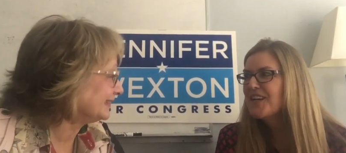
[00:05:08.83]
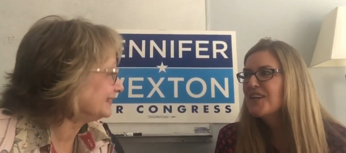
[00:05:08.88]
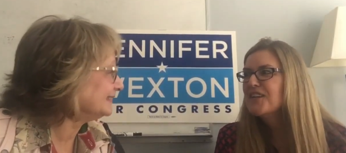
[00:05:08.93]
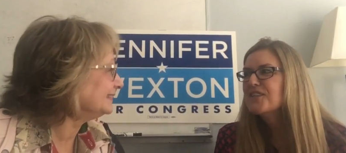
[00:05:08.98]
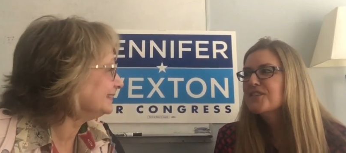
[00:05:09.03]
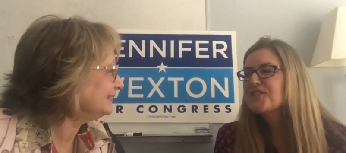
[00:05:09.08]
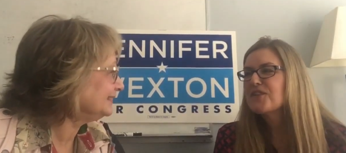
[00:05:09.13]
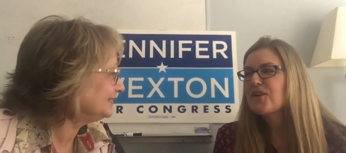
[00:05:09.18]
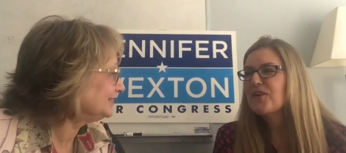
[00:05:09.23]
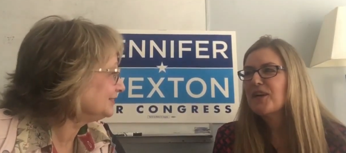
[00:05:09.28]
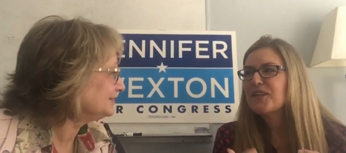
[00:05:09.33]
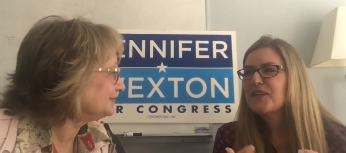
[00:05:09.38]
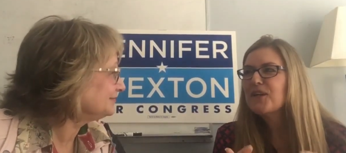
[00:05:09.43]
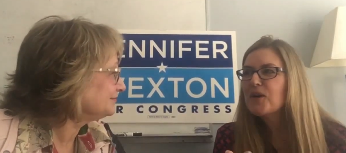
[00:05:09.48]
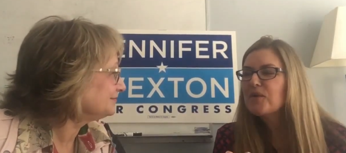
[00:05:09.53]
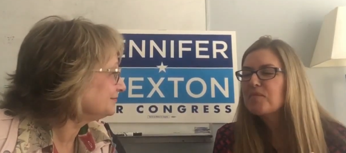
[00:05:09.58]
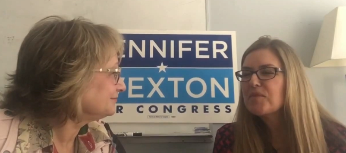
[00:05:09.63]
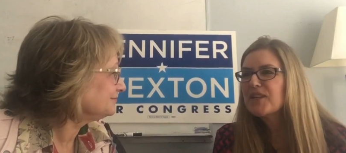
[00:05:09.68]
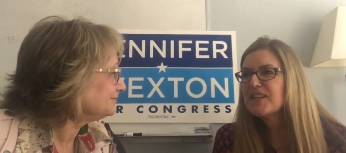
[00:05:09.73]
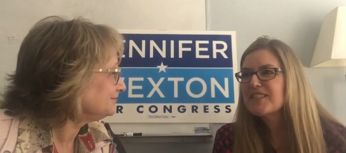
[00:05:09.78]
Speaker 1: Mm-hmm. So I'd
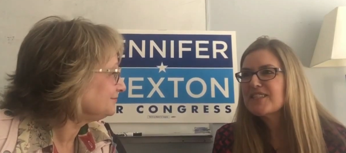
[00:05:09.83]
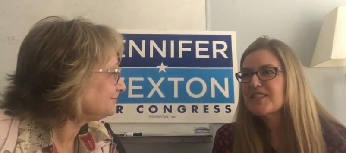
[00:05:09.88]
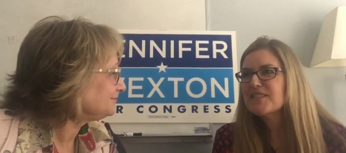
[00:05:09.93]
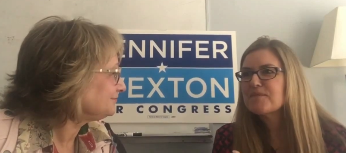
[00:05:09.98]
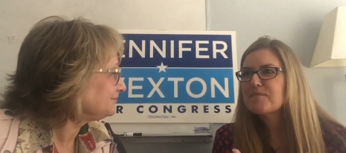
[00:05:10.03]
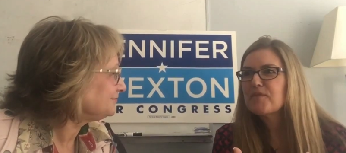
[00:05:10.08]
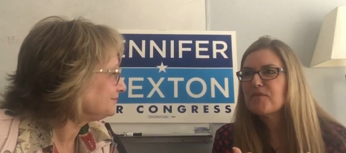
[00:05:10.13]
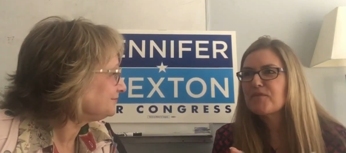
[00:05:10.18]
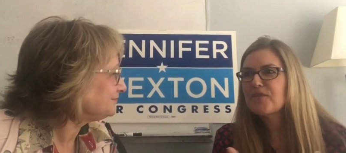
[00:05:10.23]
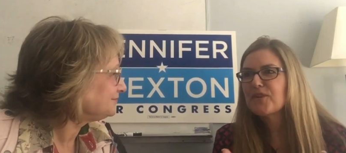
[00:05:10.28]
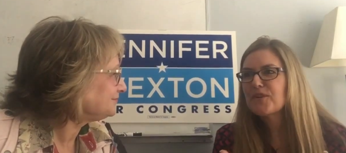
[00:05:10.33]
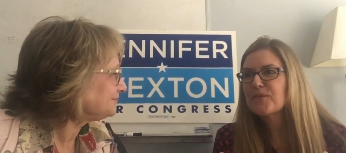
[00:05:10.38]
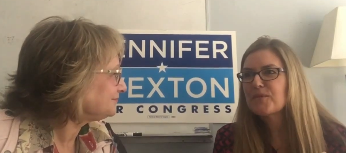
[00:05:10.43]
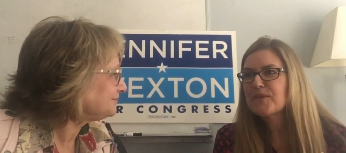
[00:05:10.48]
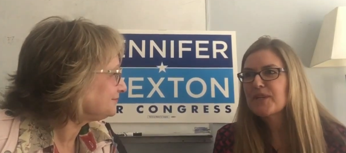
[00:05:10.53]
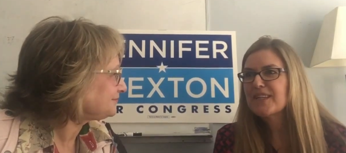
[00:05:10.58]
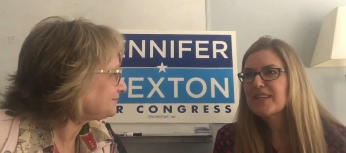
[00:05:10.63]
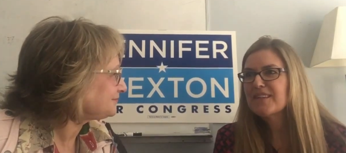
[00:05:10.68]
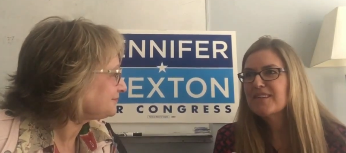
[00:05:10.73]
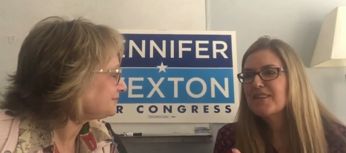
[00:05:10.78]
go places before
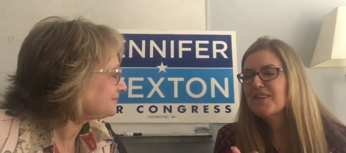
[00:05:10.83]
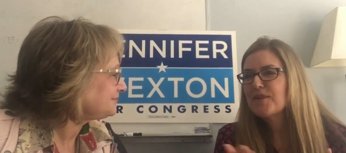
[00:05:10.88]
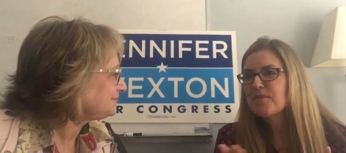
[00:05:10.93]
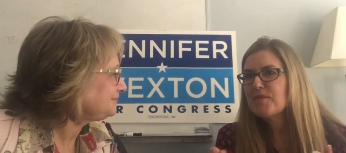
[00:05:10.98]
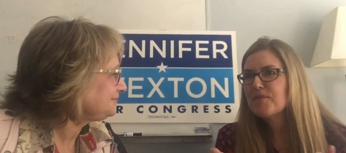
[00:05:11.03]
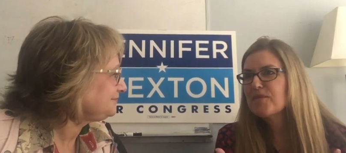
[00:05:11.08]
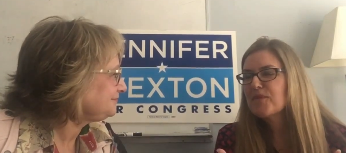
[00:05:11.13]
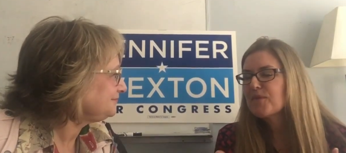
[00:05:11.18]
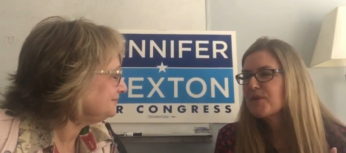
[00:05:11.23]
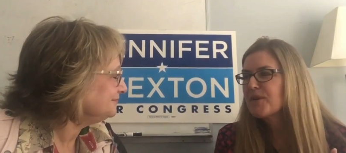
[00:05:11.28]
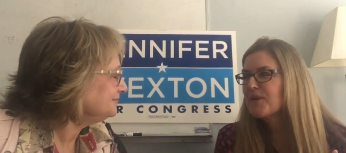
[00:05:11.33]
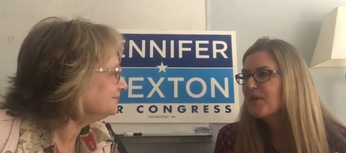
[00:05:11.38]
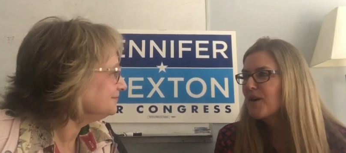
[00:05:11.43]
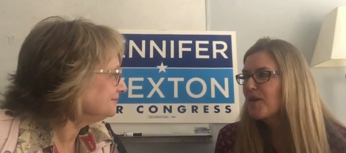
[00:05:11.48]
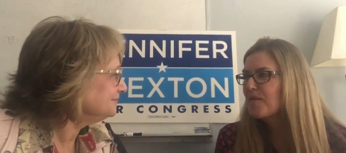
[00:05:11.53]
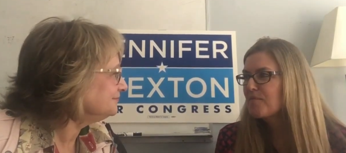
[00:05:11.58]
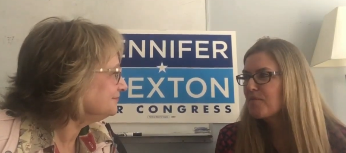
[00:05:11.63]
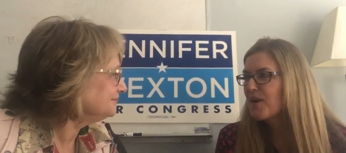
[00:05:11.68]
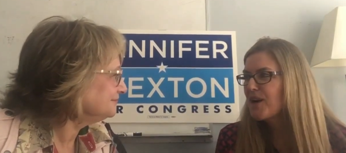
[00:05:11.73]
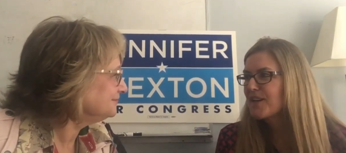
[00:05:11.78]
we you know before we were
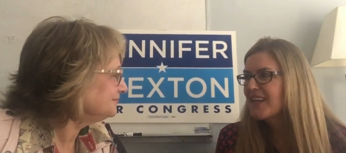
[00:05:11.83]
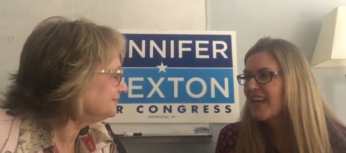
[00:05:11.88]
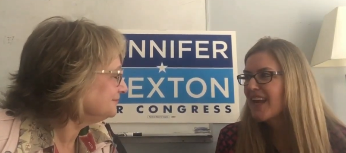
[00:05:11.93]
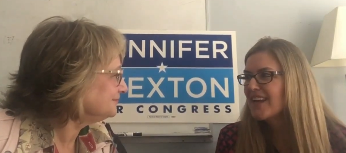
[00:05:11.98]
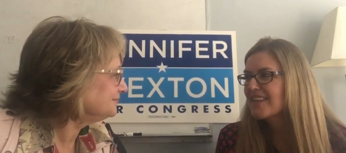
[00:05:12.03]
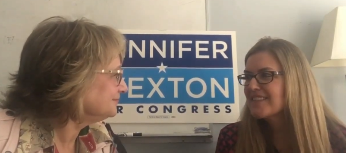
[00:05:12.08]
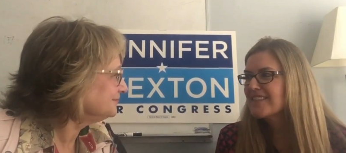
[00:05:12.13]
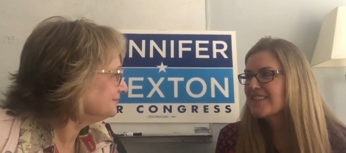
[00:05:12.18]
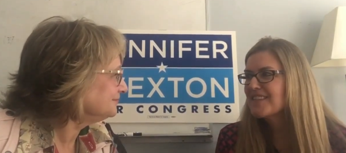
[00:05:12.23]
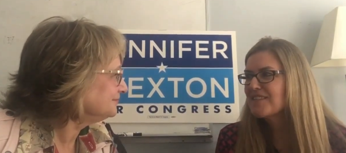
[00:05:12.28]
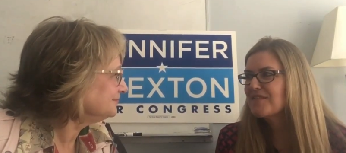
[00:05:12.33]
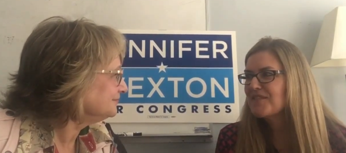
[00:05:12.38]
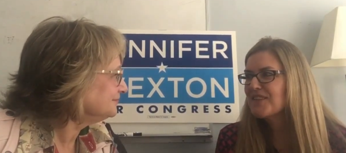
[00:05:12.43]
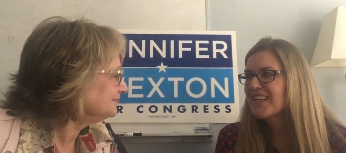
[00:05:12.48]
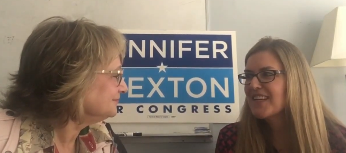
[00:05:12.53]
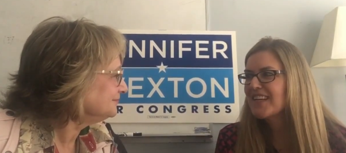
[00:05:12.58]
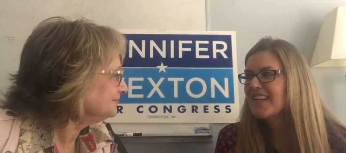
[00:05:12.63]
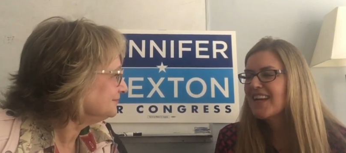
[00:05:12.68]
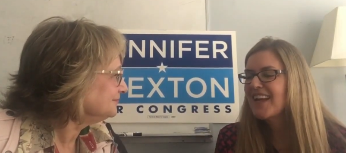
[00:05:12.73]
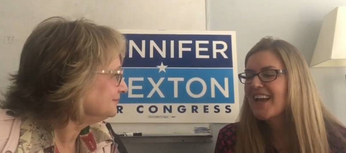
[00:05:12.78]
on broadcast
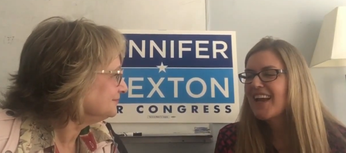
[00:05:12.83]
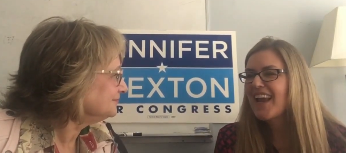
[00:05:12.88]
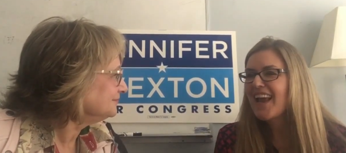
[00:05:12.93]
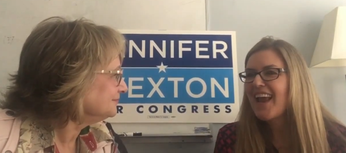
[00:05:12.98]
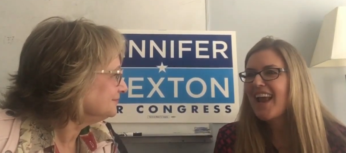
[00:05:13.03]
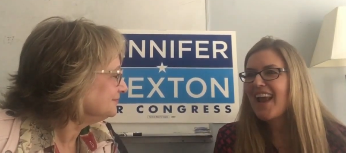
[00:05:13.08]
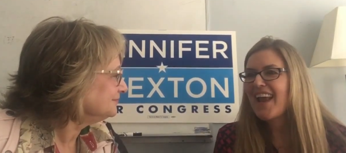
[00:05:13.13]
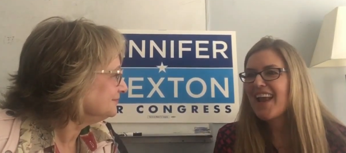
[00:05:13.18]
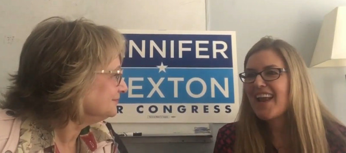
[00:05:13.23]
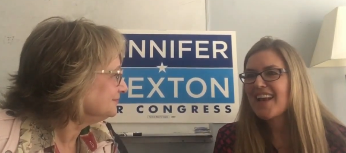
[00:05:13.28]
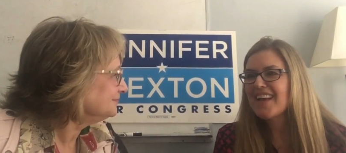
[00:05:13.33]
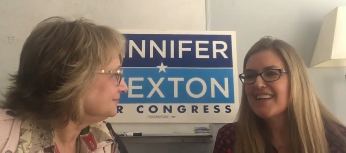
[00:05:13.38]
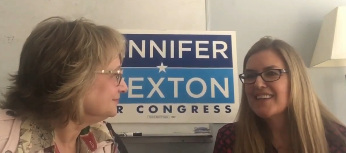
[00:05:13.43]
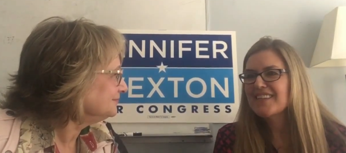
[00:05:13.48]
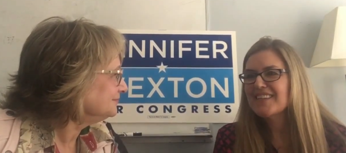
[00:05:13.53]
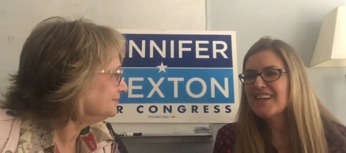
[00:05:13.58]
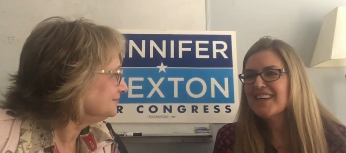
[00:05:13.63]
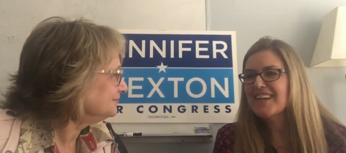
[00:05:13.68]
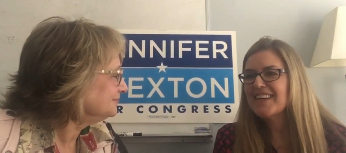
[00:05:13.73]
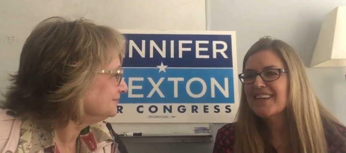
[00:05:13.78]
TV,
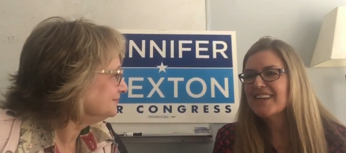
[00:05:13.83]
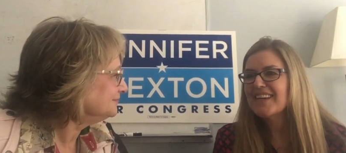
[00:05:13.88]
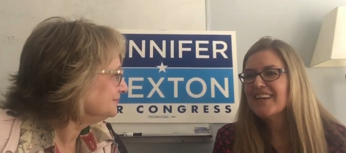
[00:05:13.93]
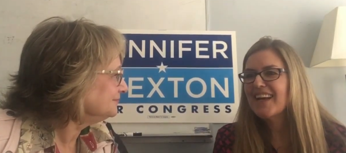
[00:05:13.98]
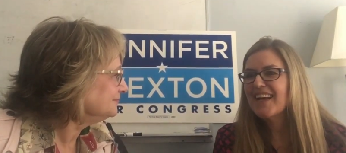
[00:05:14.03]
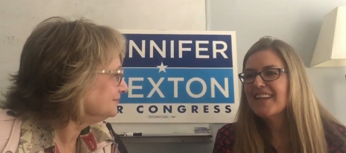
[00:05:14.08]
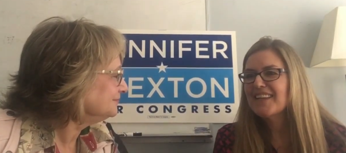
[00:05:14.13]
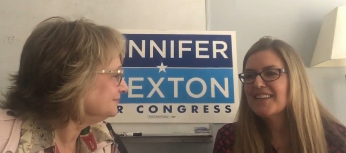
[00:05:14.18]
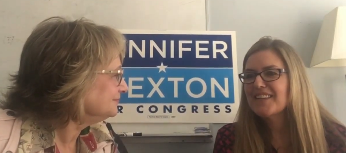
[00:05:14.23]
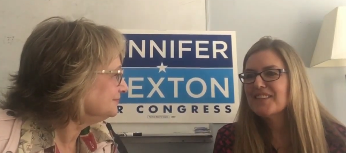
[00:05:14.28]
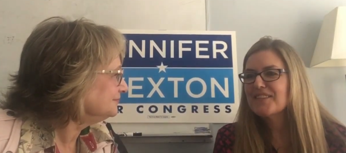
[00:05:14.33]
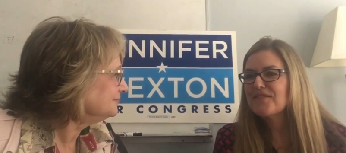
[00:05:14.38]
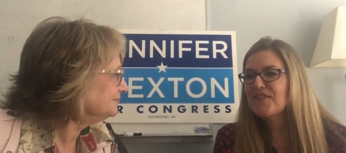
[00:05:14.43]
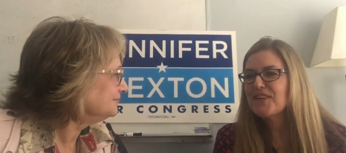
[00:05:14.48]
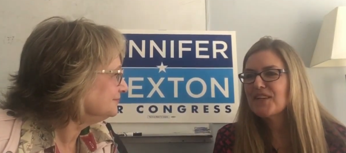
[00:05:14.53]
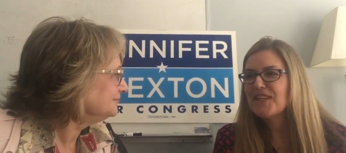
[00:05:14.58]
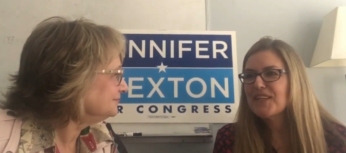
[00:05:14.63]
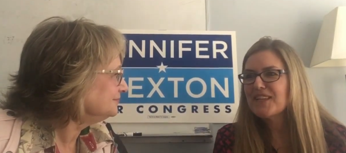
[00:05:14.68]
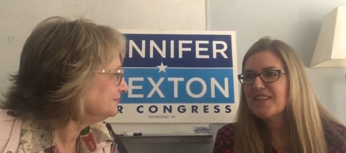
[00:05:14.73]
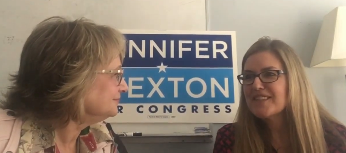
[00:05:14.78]
and uh, and it's
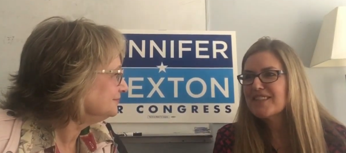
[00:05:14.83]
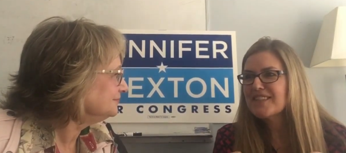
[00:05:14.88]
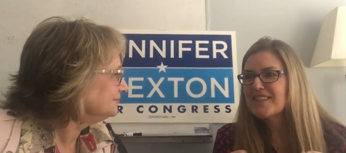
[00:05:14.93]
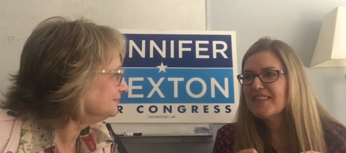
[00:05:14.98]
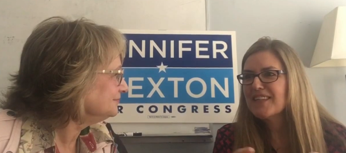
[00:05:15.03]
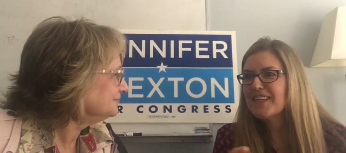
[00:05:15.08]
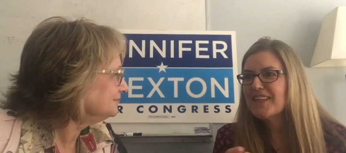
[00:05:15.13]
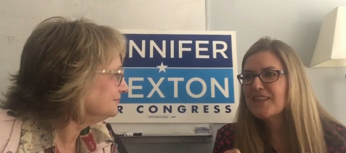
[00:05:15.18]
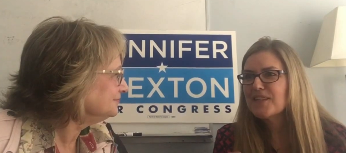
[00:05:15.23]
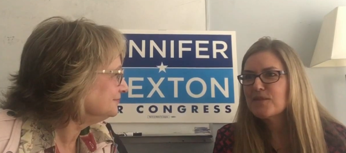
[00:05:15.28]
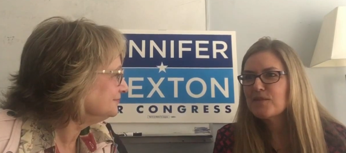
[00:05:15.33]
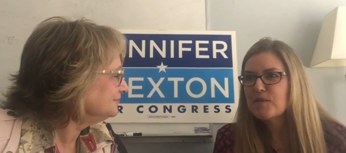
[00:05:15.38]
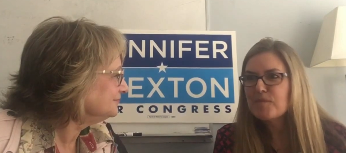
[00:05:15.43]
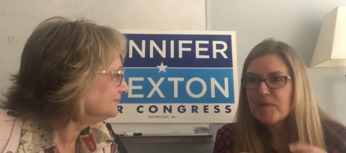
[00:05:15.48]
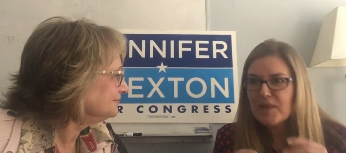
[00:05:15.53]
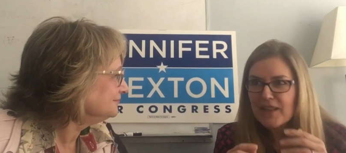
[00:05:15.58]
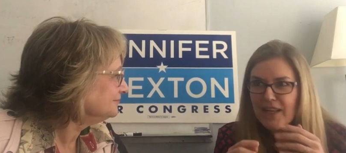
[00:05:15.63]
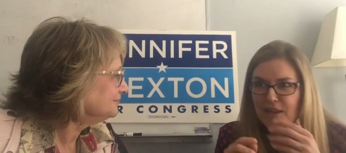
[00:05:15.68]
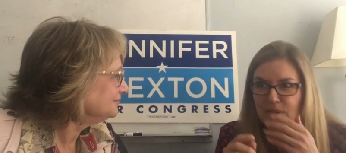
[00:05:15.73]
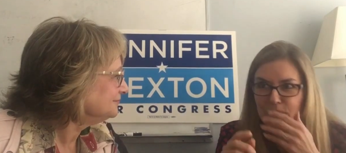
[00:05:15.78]
funny because the kids would
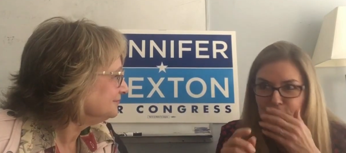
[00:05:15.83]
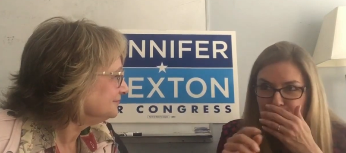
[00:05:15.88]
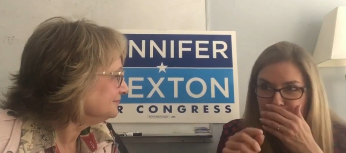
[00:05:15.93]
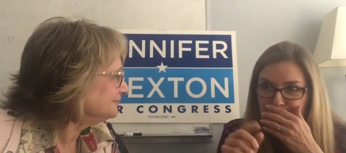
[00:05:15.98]
be like